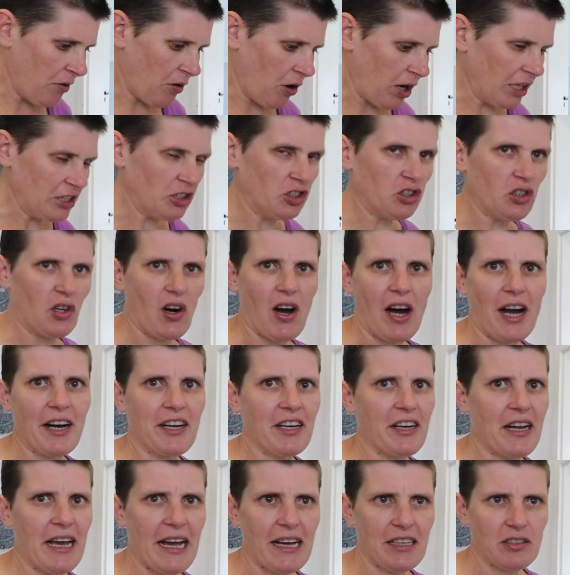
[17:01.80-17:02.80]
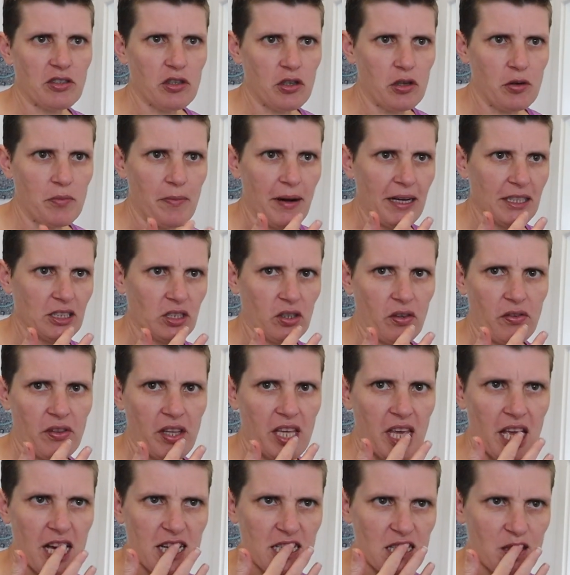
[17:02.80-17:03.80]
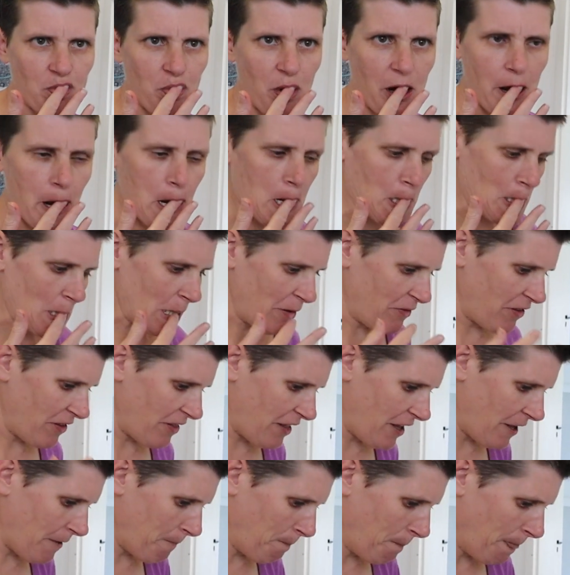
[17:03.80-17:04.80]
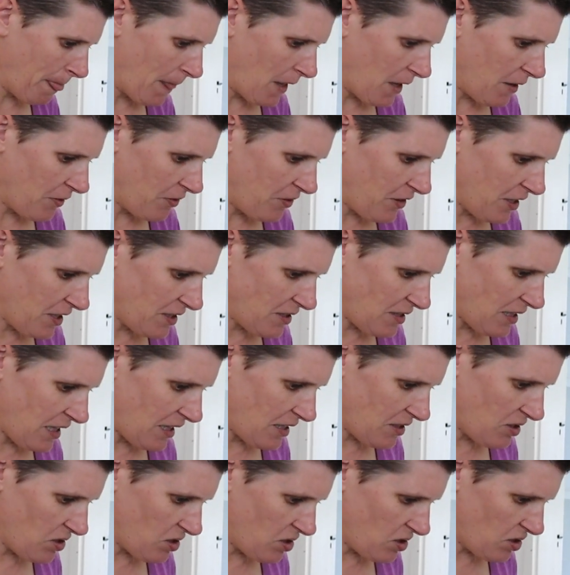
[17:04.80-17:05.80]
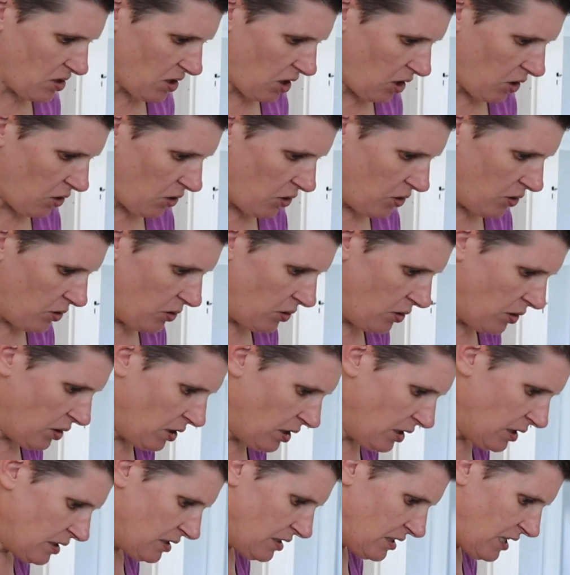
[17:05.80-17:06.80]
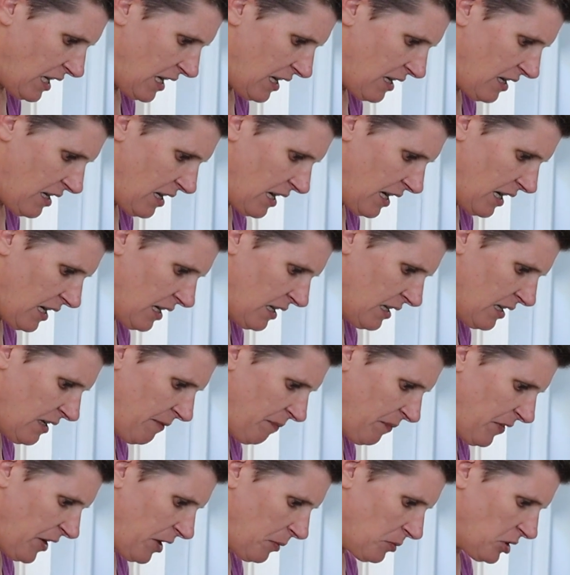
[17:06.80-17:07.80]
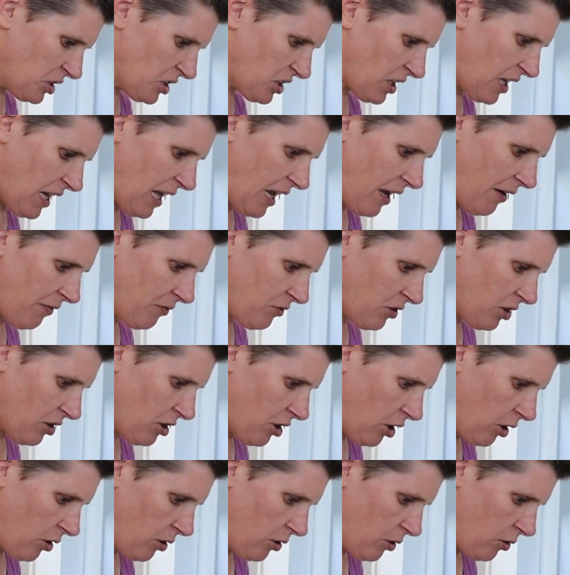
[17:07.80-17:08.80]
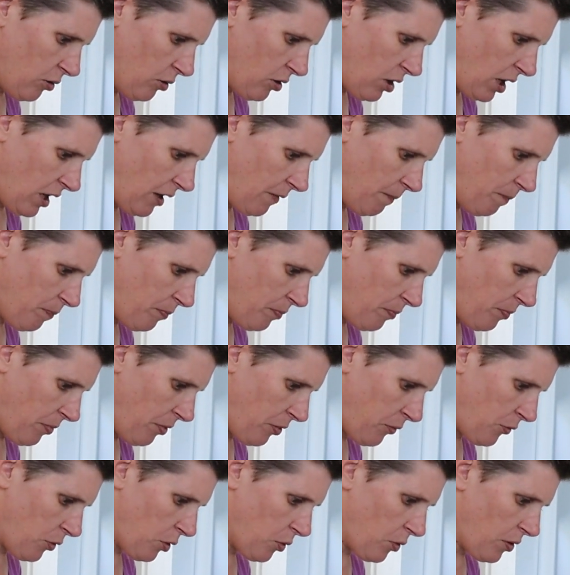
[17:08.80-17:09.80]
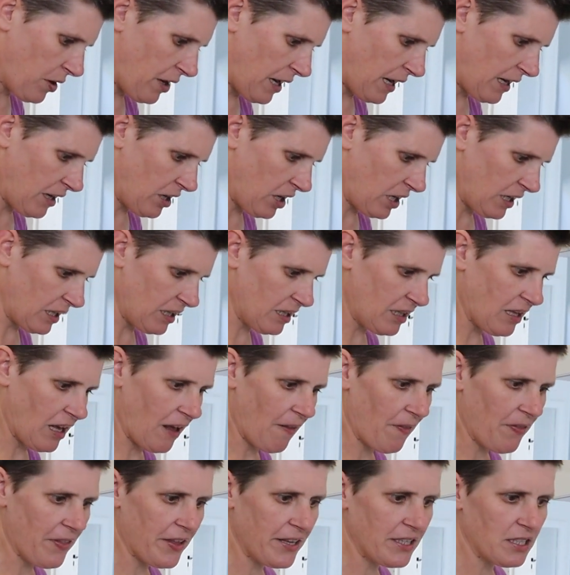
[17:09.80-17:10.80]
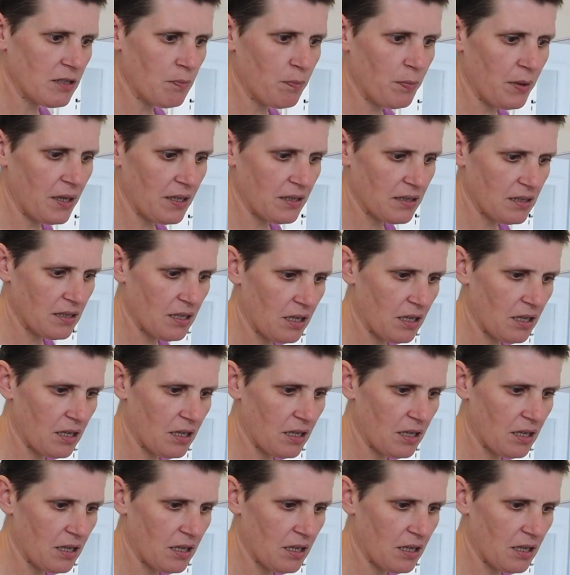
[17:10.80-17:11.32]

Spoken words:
I dried it out too much on the gas smoker and everything. This is so tender, and I'm just going to have to go kind of through it and kind of get these bits